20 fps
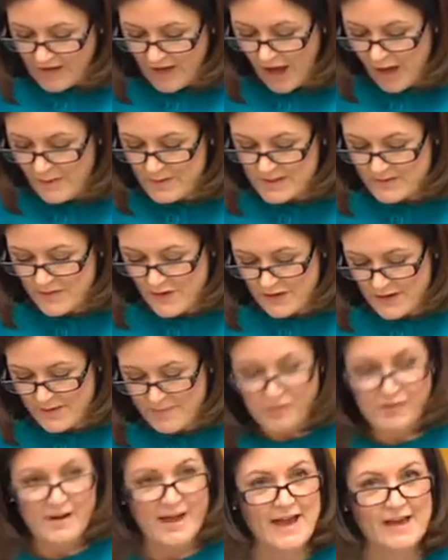I was very
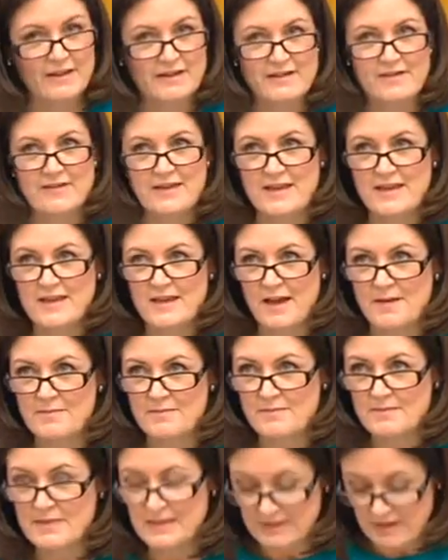proud in the
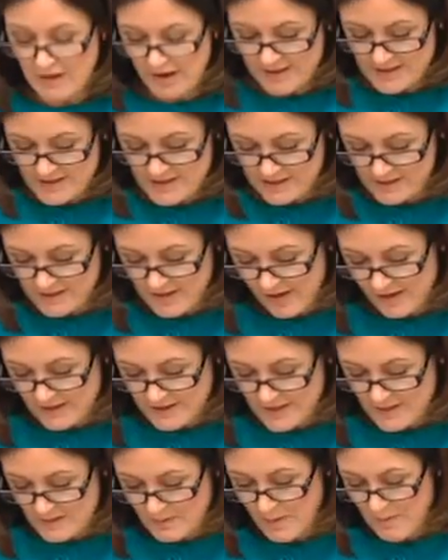
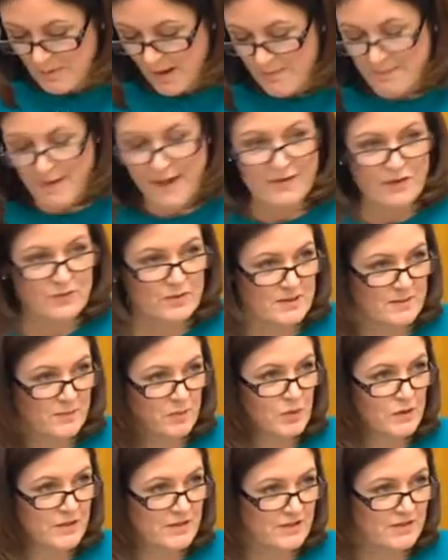mid-1990s when my mother was
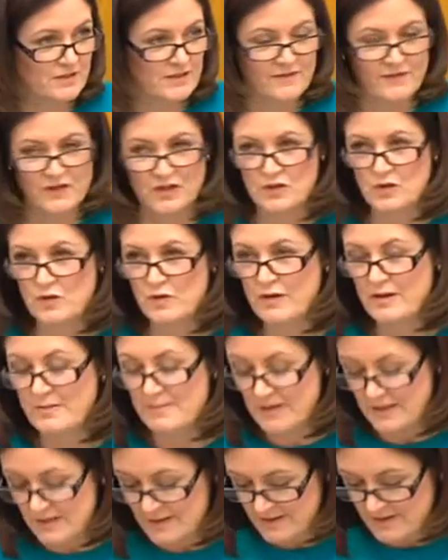appointed the Victorian
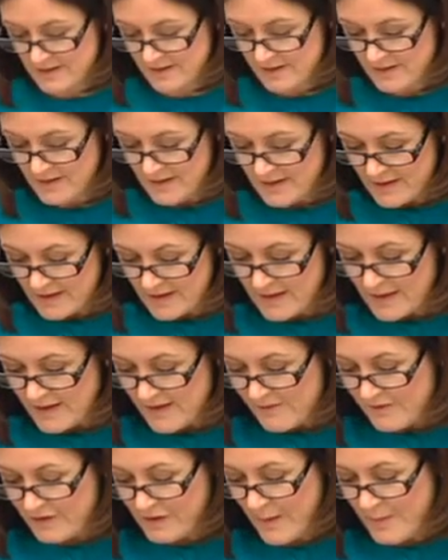Minister
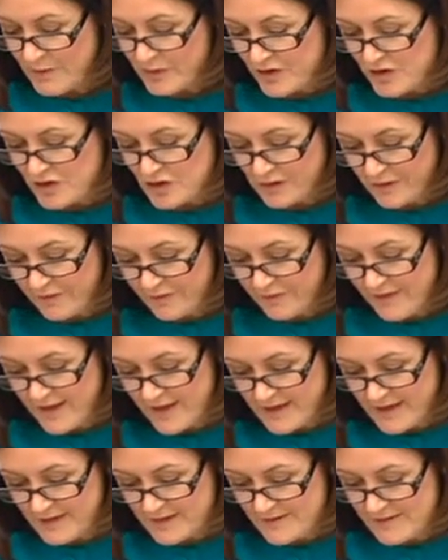for Aboriginal
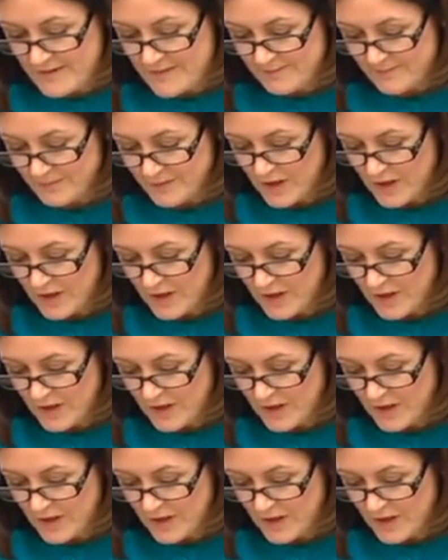Affairs.